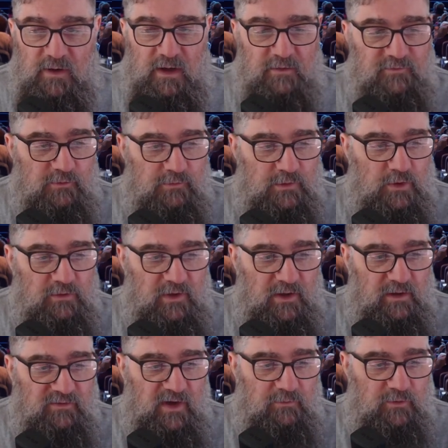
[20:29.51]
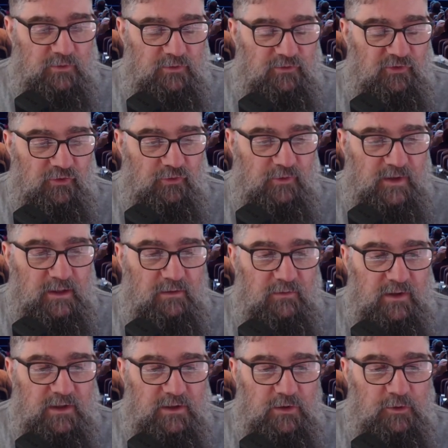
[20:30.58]
After a long day of javelin touring,
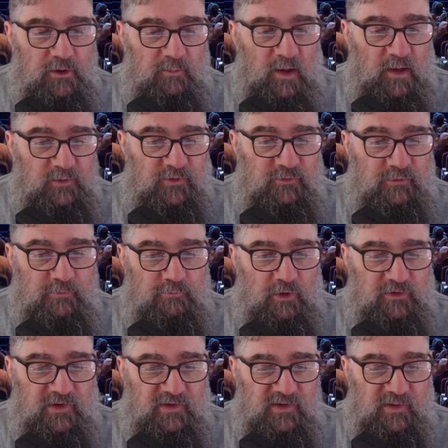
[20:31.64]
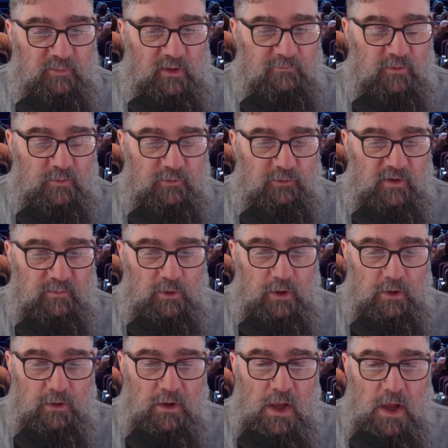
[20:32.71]
the unit passes through Rochester Platform 3
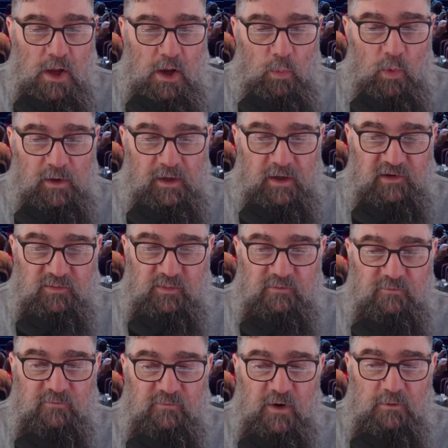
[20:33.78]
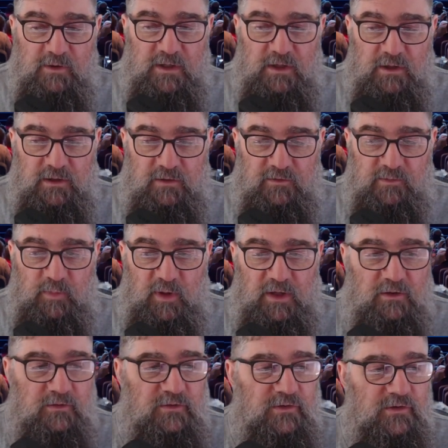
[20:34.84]
below. One has to be very keen to
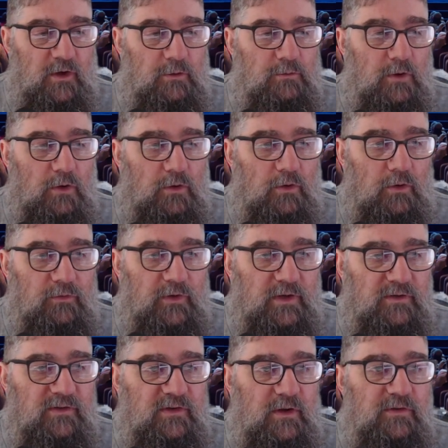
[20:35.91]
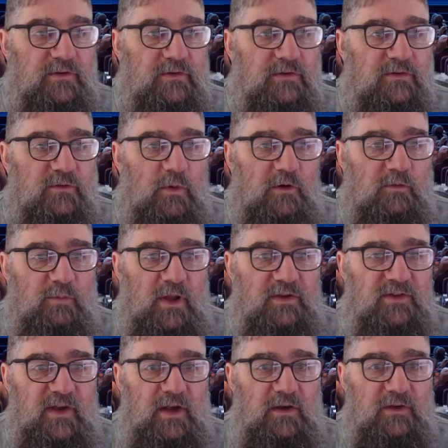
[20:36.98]
spend so long on these services. 12
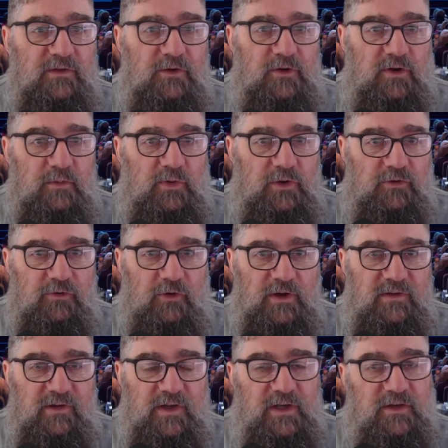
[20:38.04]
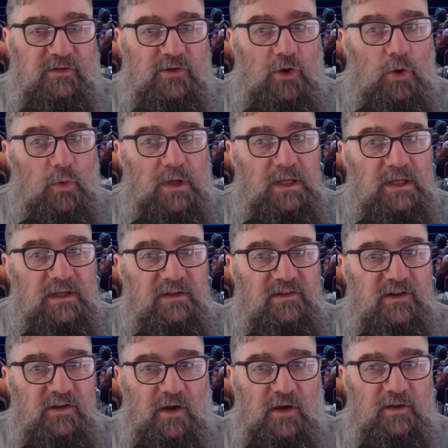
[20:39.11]
plus hours on a commuter train seat is no
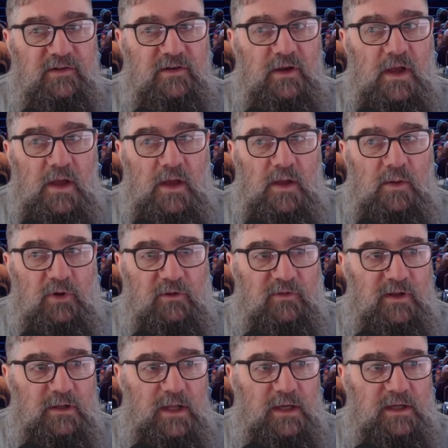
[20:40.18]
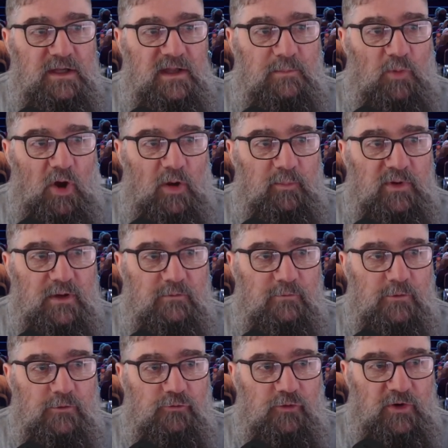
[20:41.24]
easy task, but if they're lucky they might be in
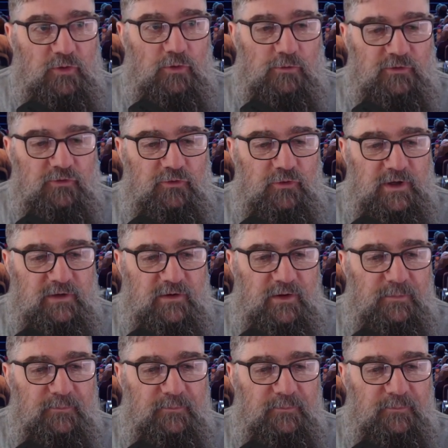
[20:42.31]
for a trick or a treat.